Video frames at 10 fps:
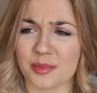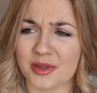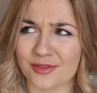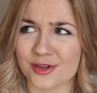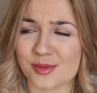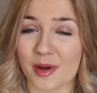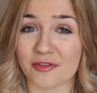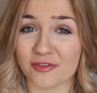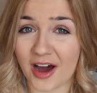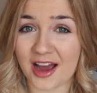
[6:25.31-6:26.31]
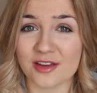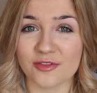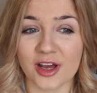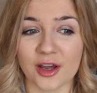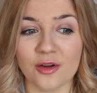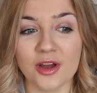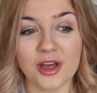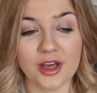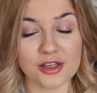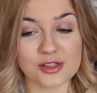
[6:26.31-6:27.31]
I believe there's about 5 now,
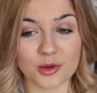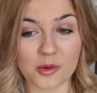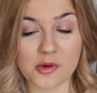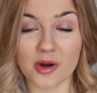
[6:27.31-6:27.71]
so